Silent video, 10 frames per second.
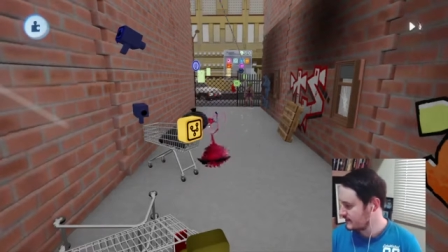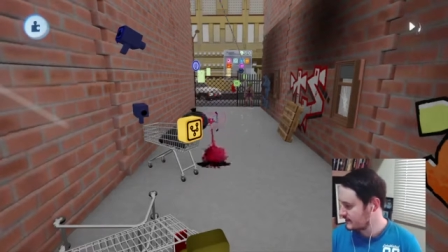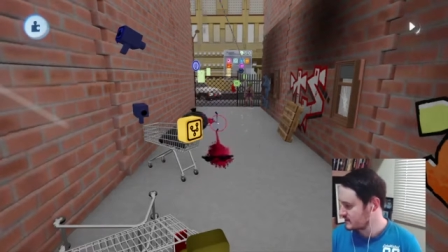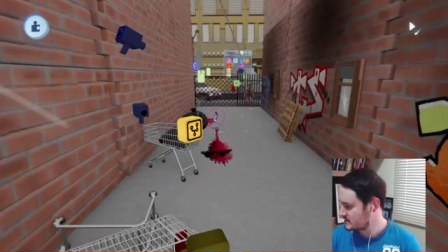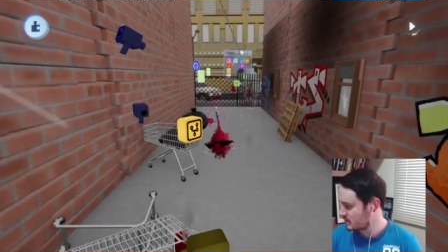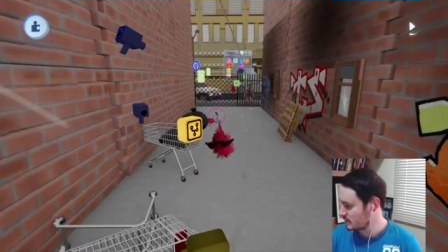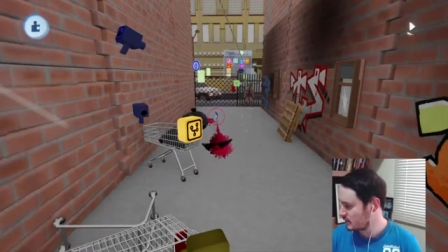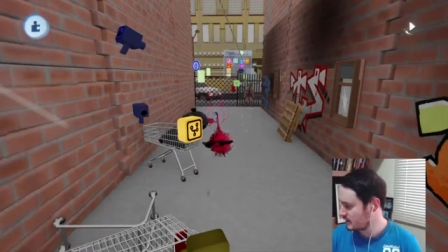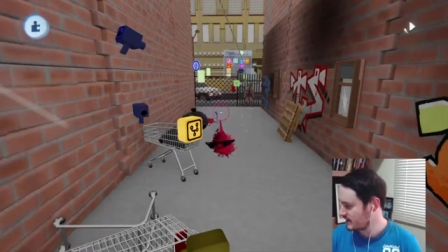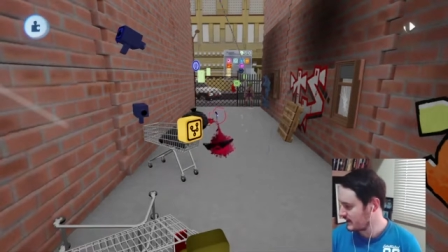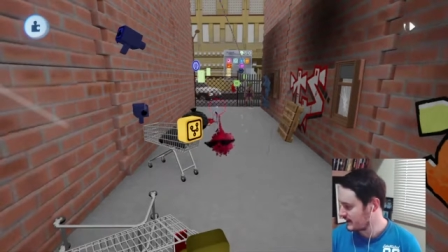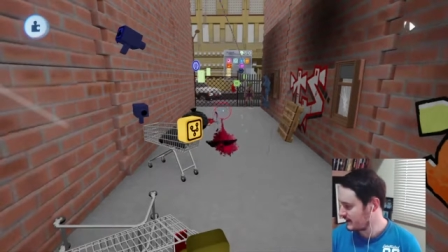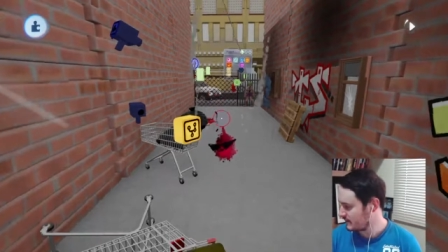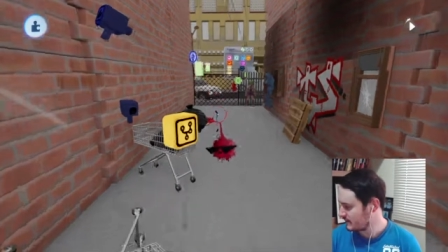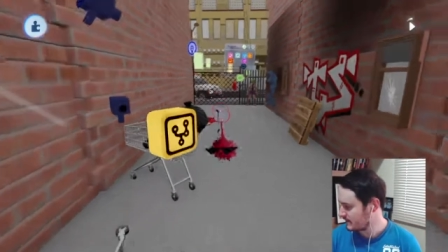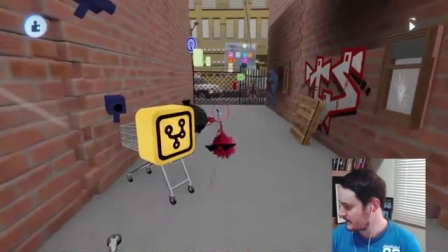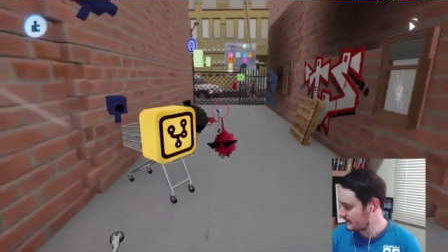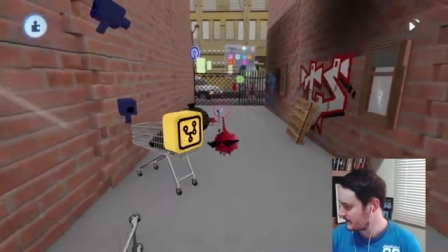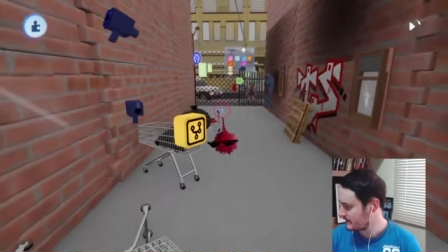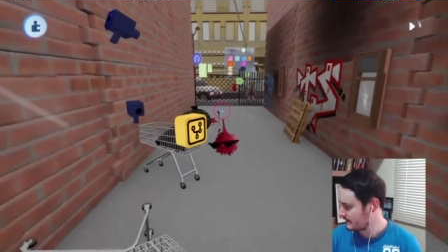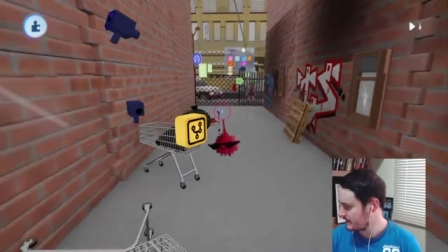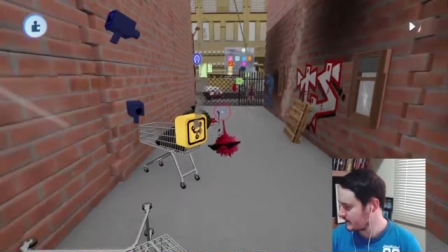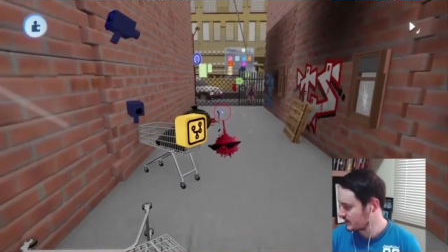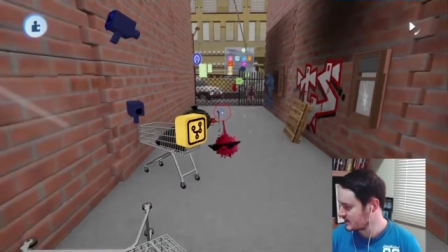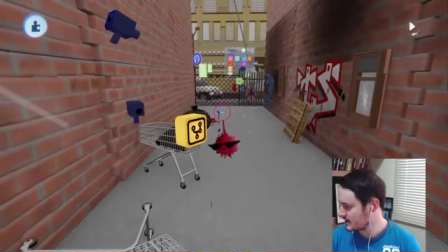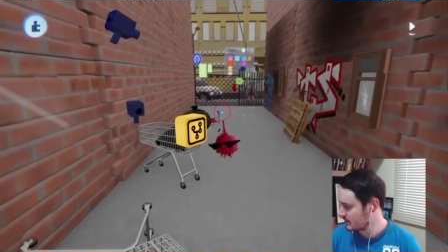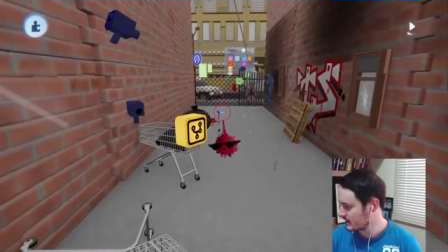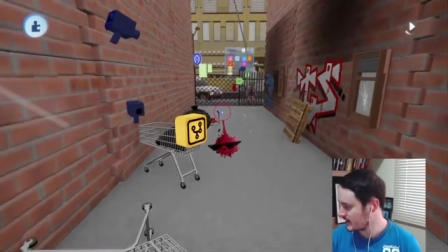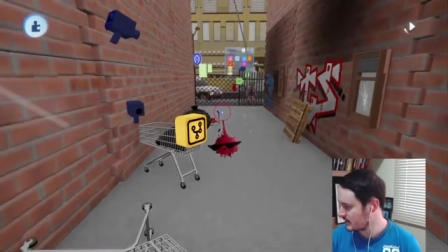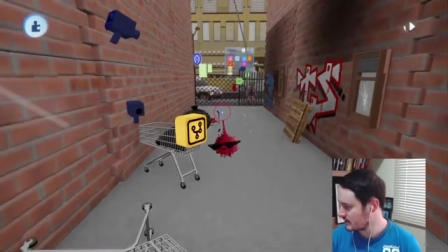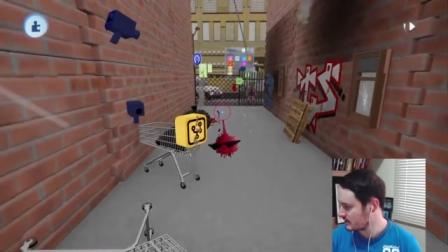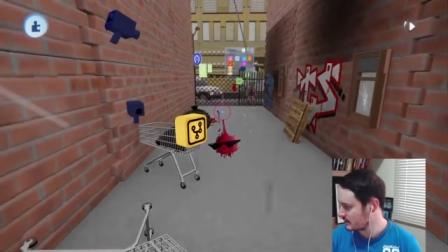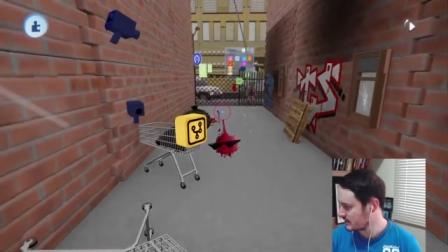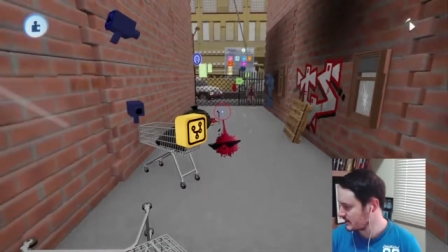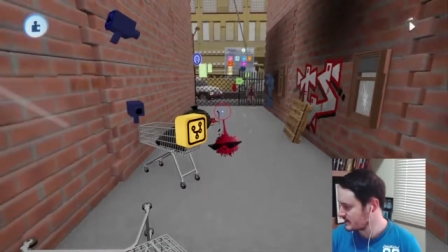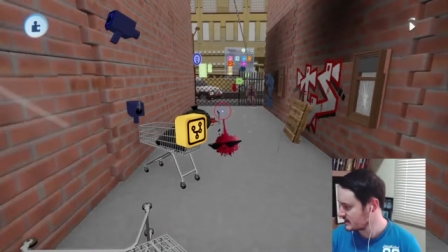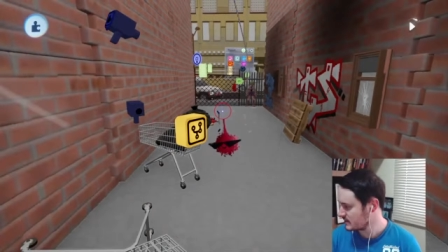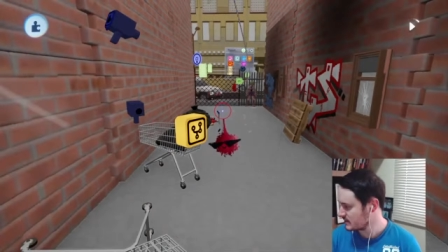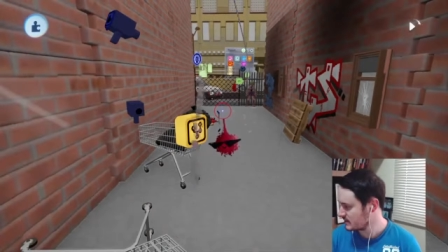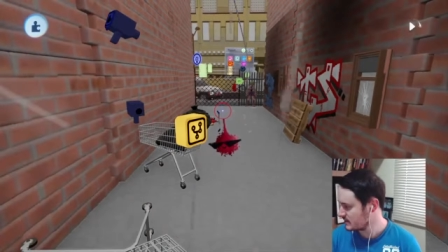So hopefully you're still there, Bleeding Zico,